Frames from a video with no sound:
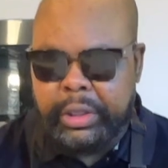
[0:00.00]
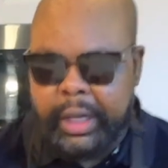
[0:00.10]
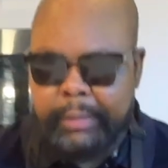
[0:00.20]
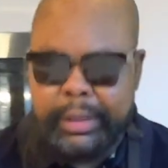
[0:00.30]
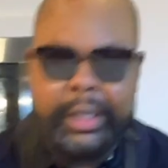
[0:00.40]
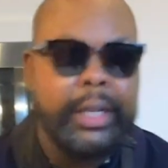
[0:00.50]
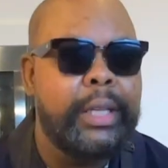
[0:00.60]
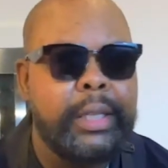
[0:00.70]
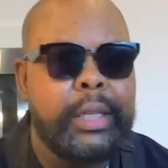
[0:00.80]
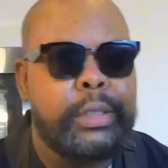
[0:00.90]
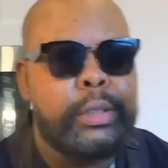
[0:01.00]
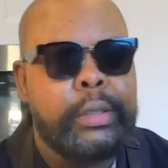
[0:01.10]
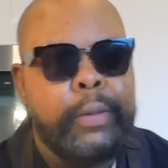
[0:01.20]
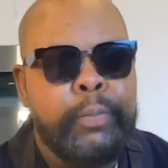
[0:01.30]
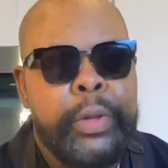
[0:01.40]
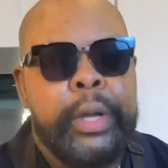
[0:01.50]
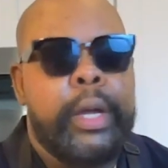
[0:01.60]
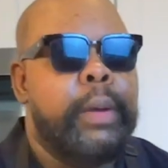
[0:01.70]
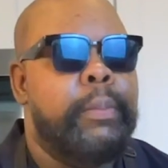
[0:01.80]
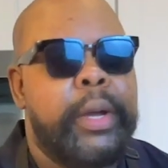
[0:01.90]
chops in this
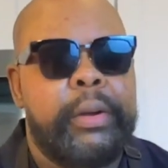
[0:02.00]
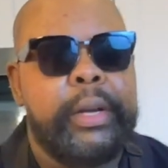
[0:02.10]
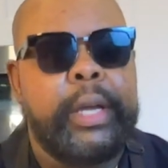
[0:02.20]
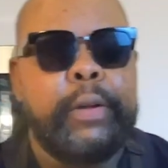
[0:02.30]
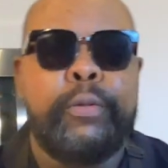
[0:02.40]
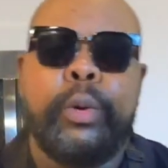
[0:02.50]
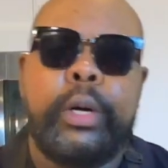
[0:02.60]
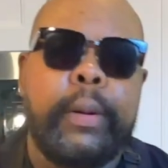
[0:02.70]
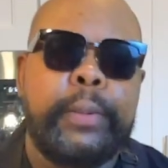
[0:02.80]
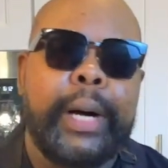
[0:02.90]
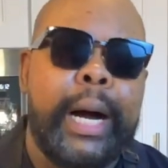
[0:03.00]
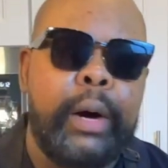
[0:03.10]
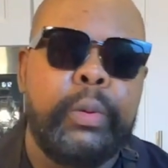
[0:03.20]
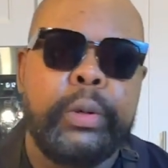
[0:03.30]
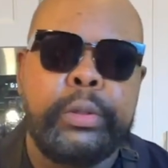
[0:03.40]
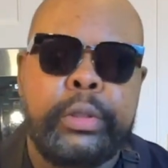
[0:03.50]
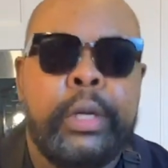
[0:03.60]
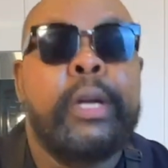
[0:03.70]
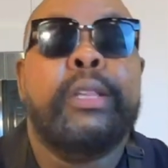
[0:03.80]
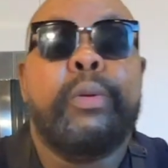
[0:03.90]
and marinate it for a couple hours.
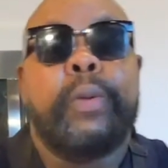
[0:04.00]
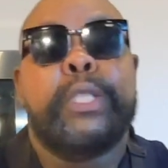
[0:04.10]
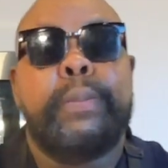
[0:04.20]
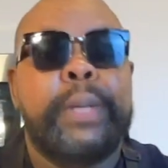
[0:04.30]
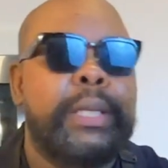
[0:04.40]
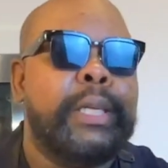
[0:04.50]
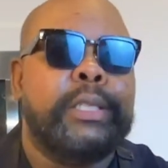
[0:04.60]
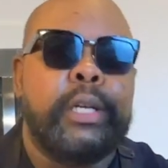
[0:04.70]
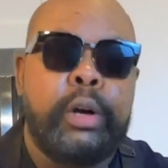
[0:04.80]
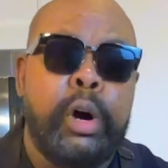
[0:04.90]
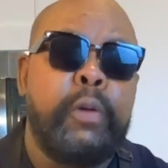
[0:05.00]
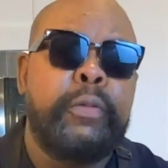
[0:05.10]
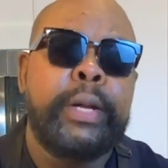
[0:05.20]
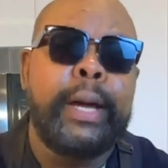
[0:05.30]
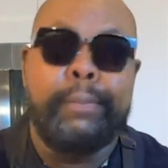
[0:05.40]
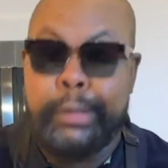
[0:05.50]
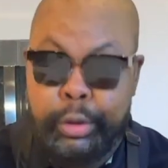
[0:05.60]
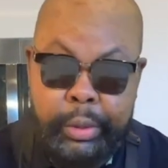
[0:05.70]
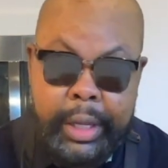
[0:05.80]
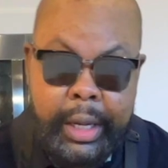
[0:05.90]
The recipe doesn't call for that, but
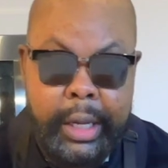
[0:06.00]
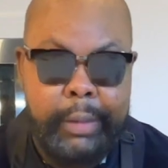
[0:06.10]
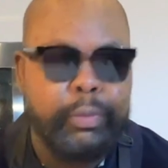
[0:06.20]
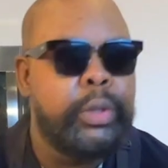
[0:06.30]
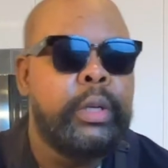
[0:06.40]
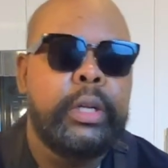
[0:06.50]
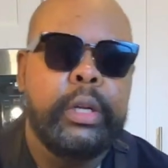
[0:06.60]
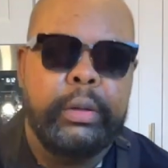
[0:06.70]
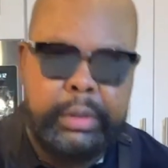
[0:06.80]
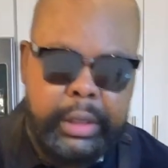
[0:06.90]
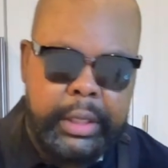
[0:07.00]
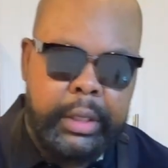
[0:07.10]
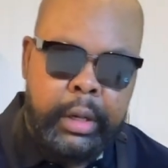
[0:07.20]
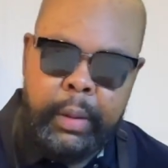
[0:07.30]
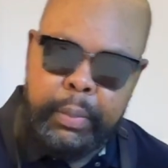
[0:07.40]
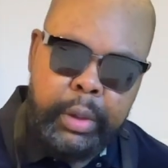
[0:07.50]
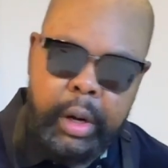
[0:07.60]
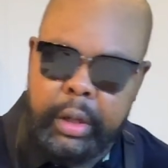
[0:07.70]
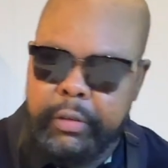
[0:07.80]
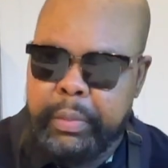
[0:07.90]
you can. You know what I'm saying? Put
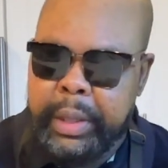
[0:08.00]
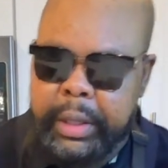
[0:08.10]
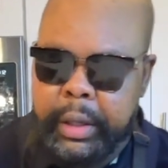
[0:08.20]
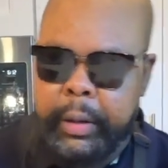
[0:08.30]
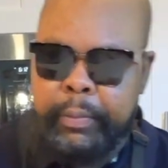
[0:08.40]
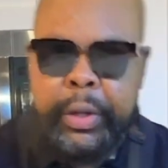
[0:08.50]
all of them in there,